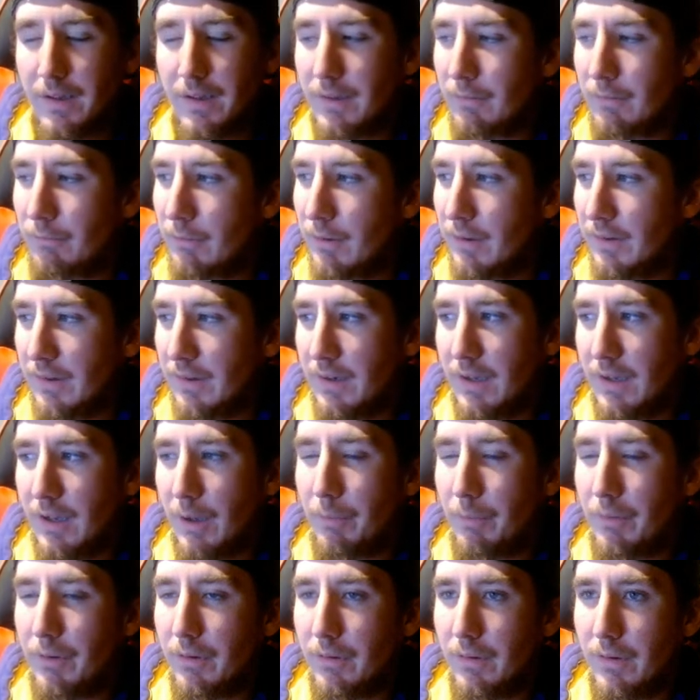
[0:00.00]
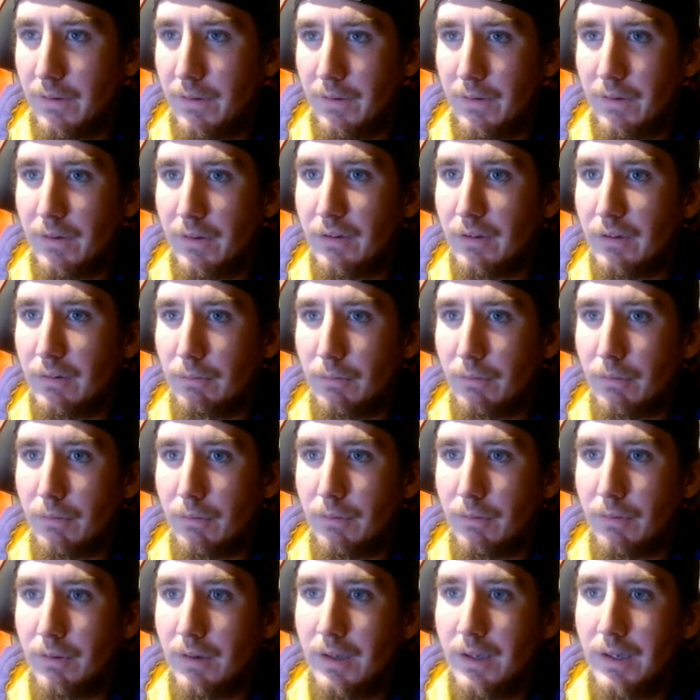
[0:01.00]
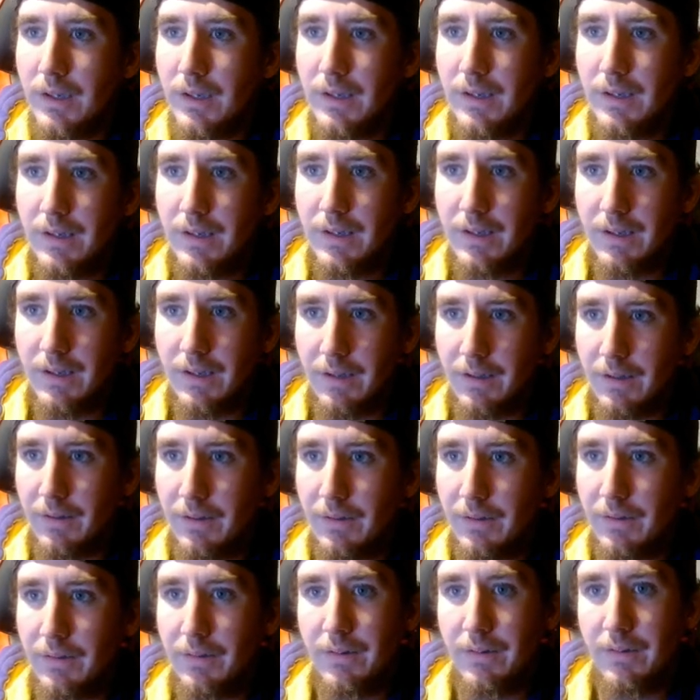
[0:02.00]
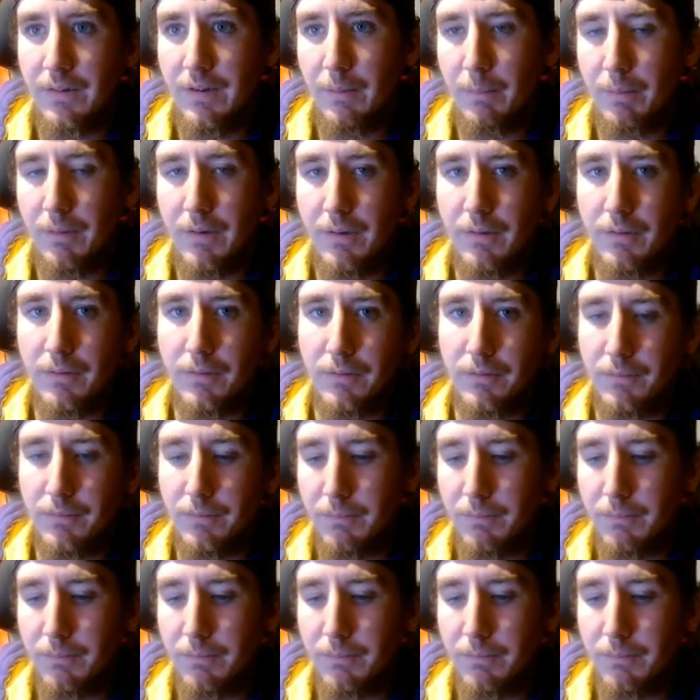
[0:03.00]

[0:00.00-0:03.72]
It wasn't up to its usual, typical